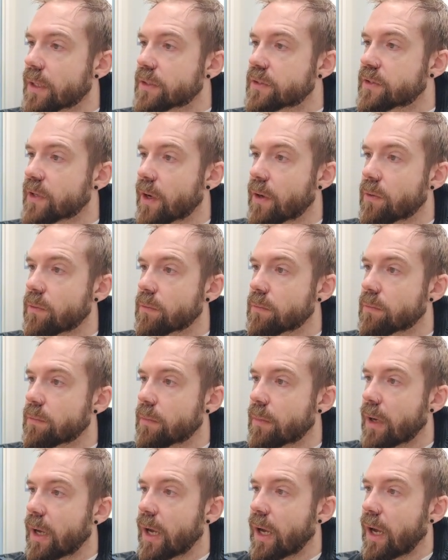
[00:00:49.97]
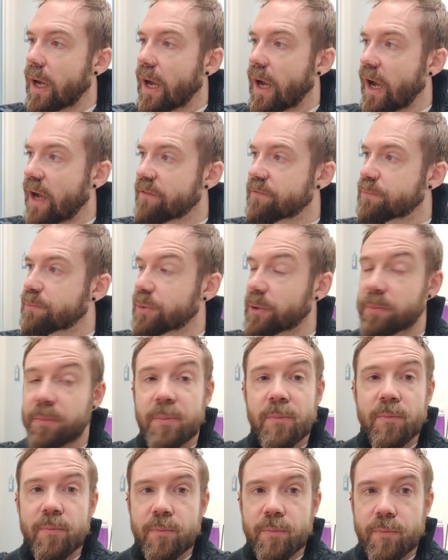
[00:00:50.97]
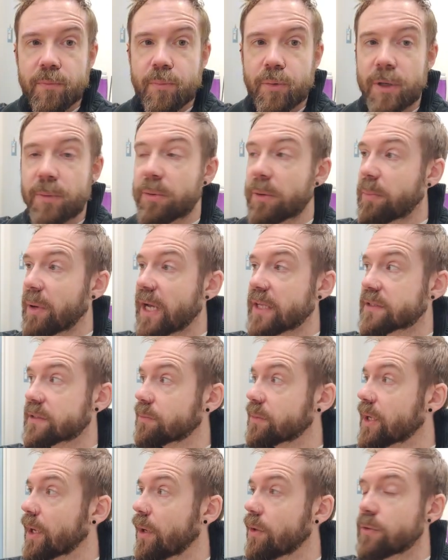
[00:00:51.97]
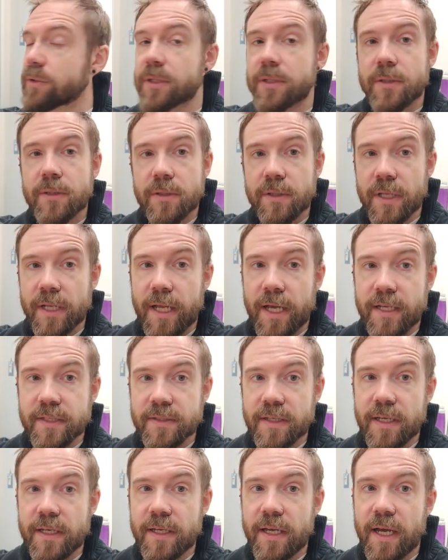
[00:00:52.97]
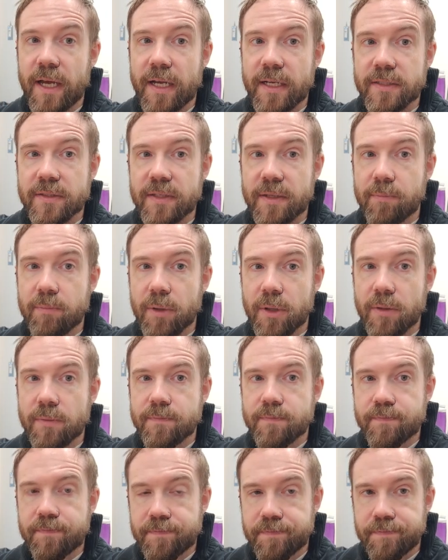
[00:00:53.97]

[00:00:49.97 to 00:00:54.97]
So I've pre-prepared some code that has a simple